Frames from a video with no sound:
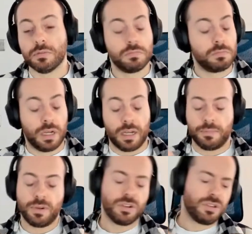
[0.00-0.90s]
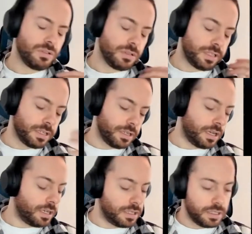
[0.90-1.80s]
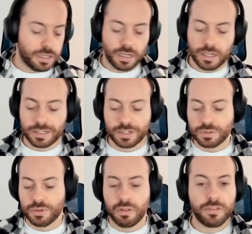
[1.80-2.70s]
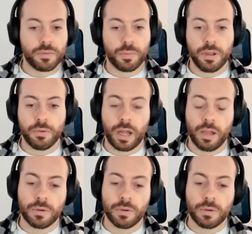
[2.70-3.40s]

So among all the other rules,